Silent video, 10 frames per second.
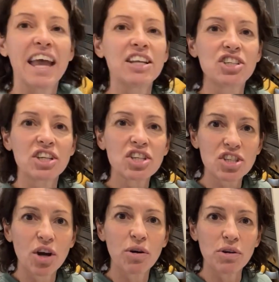just
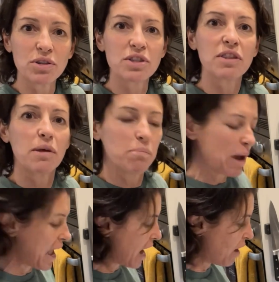shows the
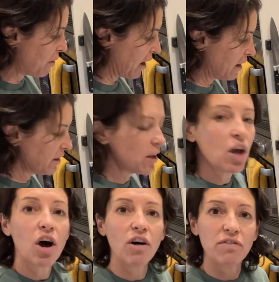power
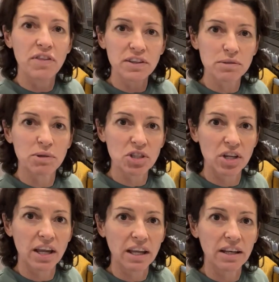of this
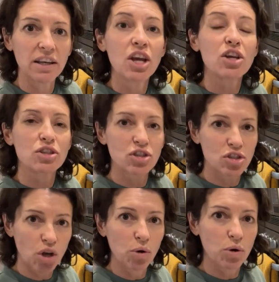machine
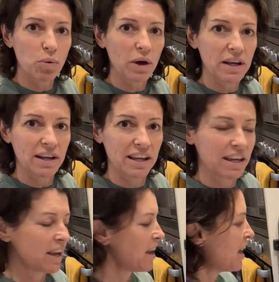so quickly.
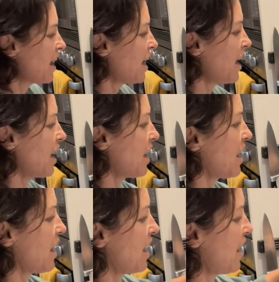
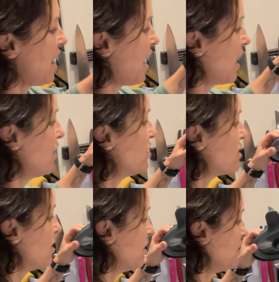And
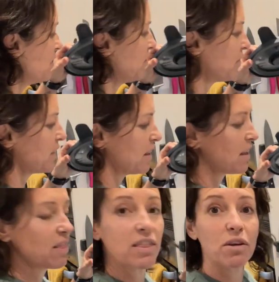
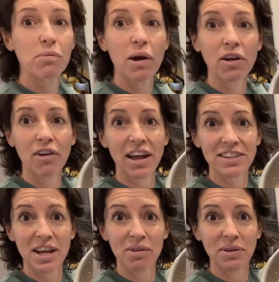there are my ground
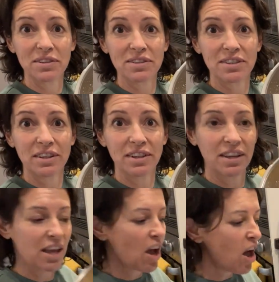almonds.
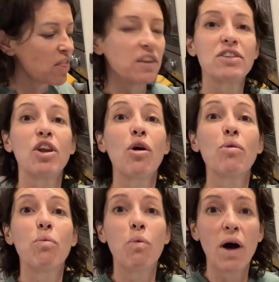There's no
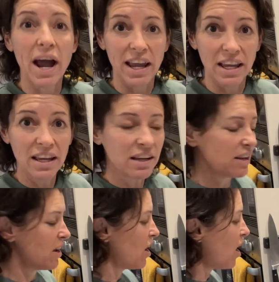way
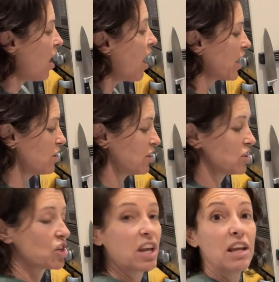I could
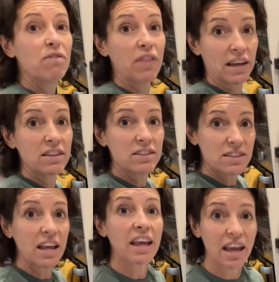achieve
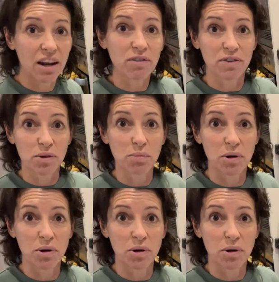this in my food